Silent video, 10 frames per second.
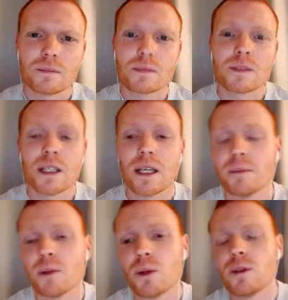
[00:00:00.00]
Yeah,
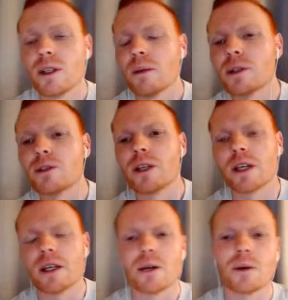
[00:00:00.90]
hopefully that'll be a great
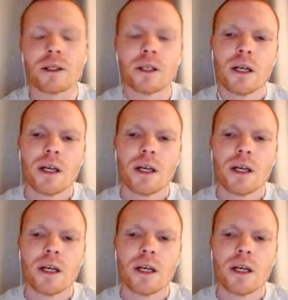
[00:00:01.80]
night, that one.